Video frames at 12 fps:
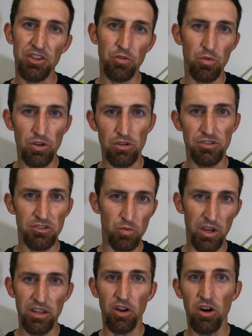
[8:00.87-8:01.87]
You will
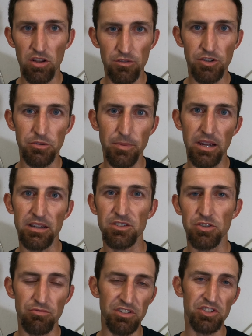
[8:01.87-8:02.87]
sweat all over your bike,
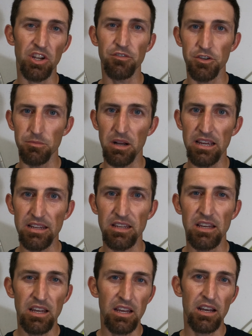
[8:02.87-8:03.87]
so rinse off your bike,
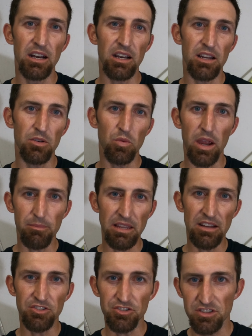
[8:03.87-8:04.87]
wipe
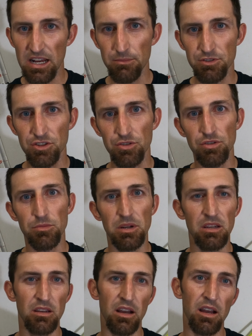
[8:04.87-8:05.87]
down your top tube,
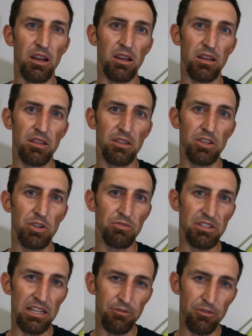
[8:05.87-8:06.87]

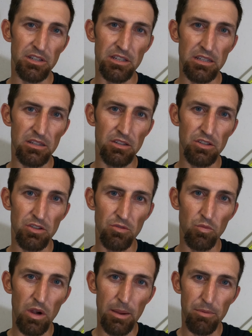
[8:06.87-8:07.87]
definitely
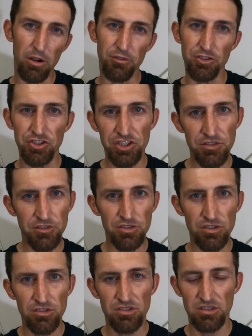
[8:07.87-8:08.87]
wipe off your
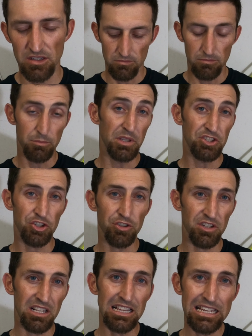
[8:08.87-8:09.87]
shifters. Be sure to
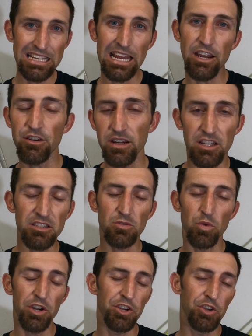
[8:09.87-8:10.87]
clean areas
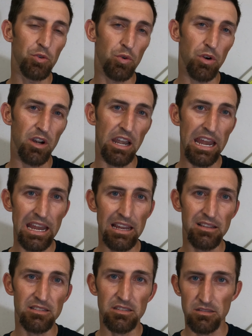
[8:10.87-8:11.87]
where your
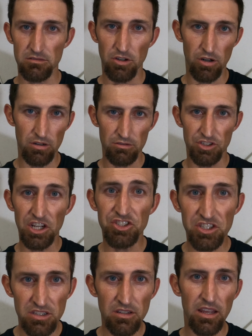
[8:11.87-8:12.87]
hands are
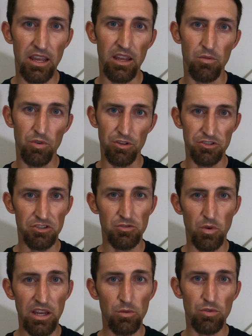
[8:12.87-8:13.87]
touching and where
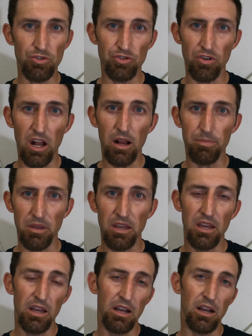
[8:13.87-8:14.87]
sweat will drop.
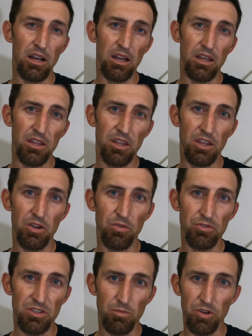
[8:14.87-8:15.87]

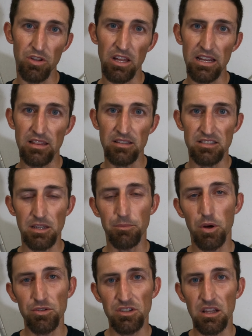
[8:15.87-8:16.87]
Somewhere like the seat
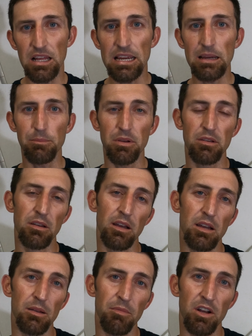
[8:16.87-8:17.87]
post clamp.
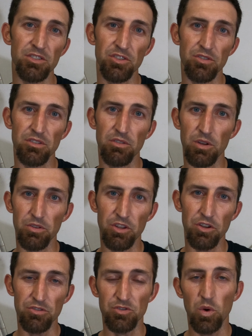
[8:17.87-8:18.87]
Also,
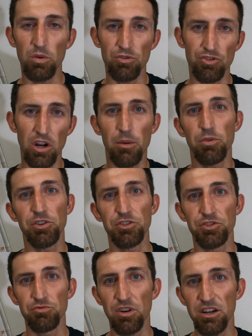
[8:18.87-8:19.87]
sweat will drop on your
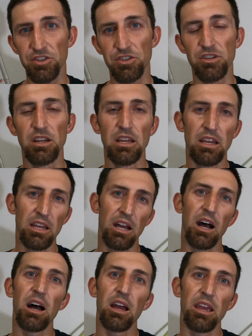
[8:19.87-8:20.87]
derailleur
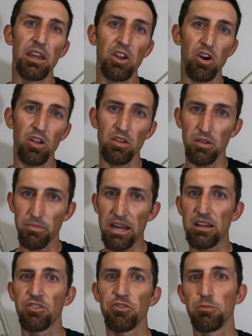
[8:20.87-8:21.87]
and all on the
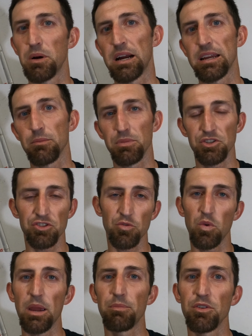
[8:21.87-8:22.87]
back of your bike. Be sure to
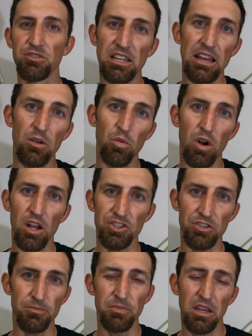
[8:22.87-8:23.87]
wipe those down, wash
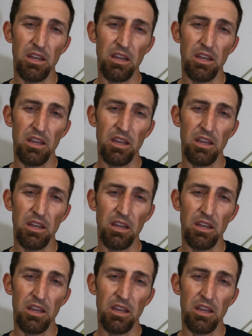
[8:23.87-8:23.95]
them.